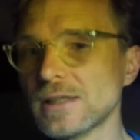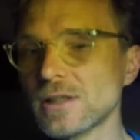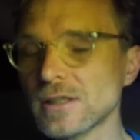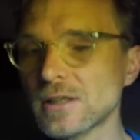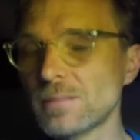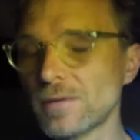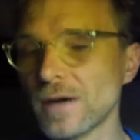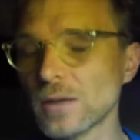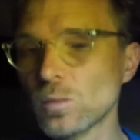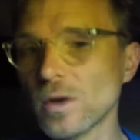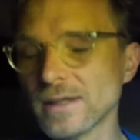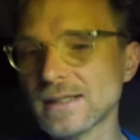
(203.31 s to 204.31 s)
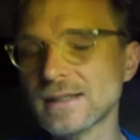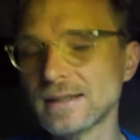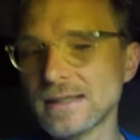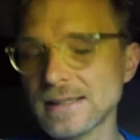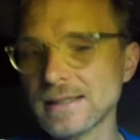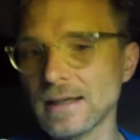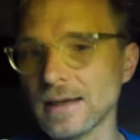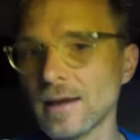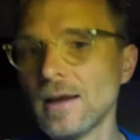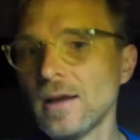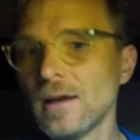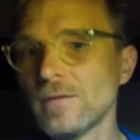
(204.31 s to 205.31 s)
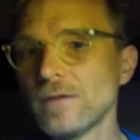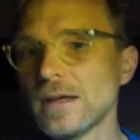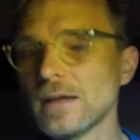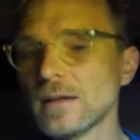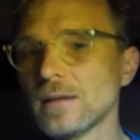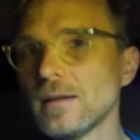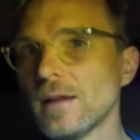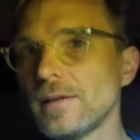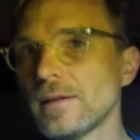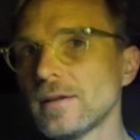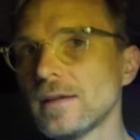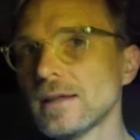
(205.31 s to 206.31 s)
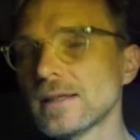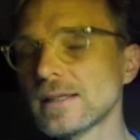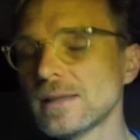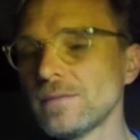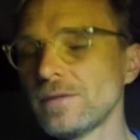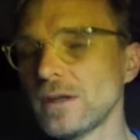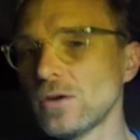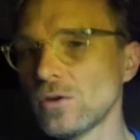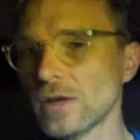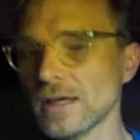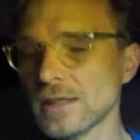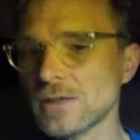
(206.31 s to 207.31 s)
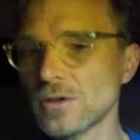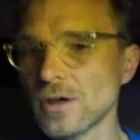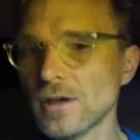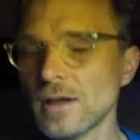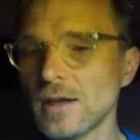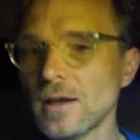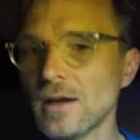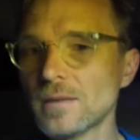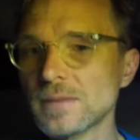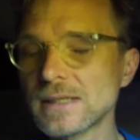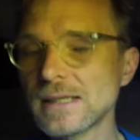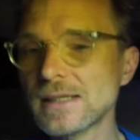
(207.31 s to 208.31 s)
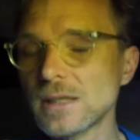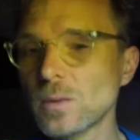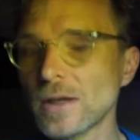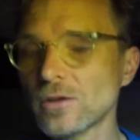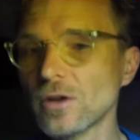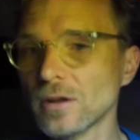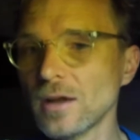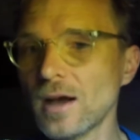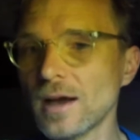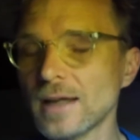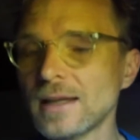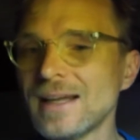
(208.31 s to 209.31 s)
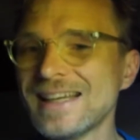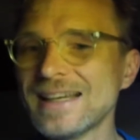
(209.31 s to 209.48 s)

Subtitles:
Just to provide one statistic, the London Symphony Orchestra, since it went online,